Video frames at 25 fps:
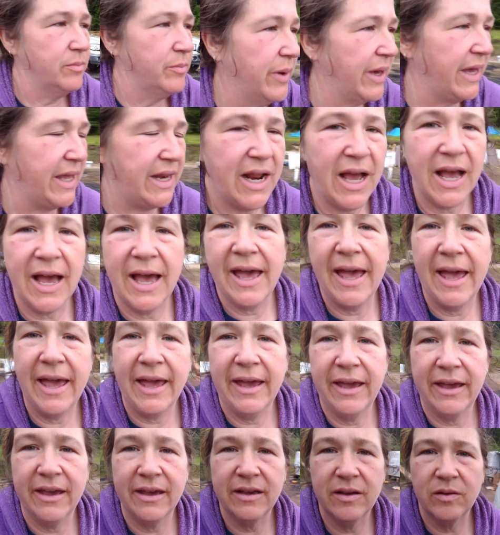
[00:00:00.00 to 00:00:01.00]
but
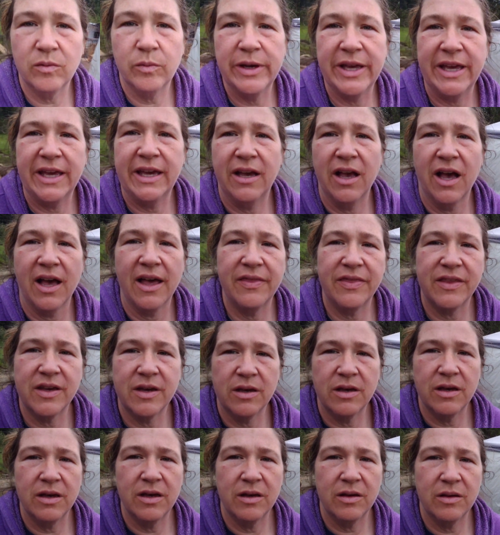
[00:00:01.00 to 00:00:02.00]
we got
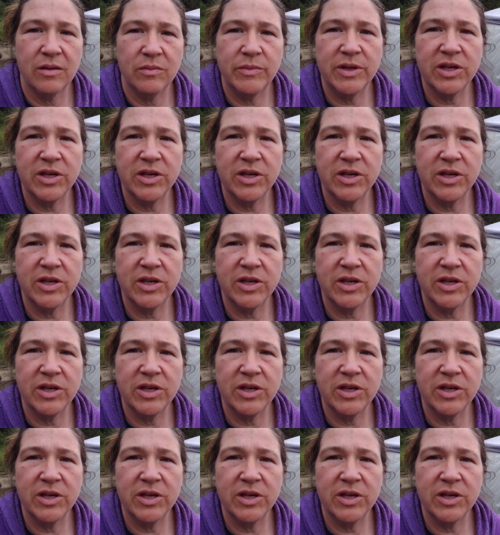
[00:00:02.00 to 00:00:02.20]
the